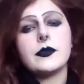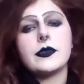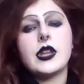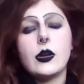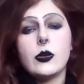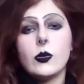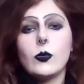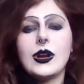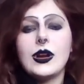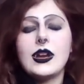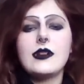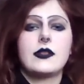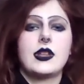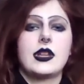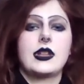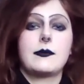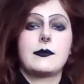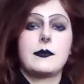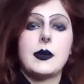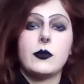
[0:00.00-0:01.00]
Now, the wave
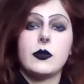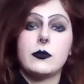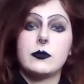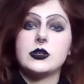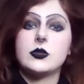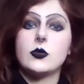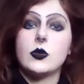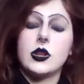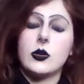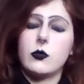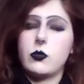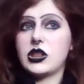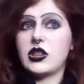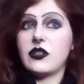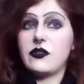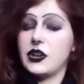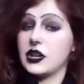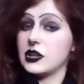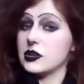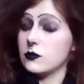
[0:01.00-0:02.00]
that people have been doing the what
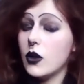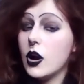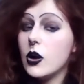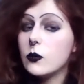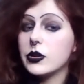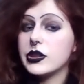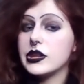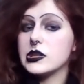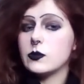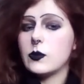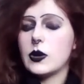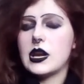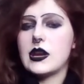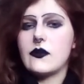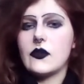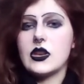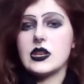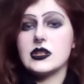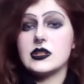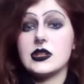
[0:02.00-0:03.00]
the fuck is wrong with this
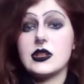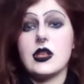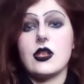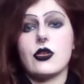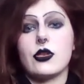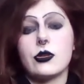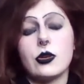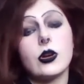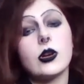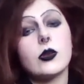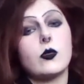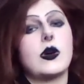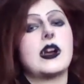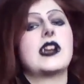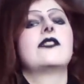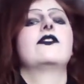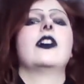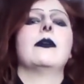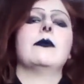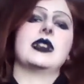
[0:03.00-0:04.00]
wave is the third
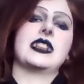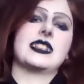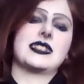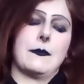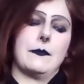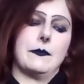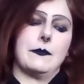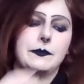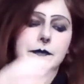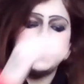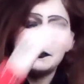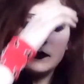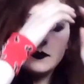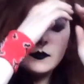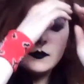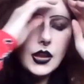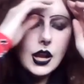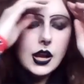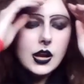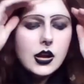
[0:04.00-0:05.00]
wave feminism.
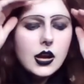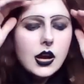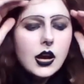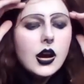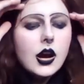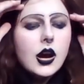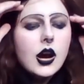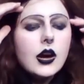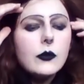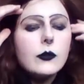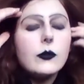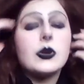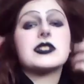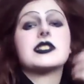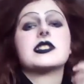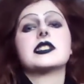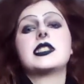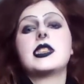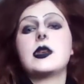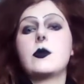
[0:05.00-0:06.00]
which is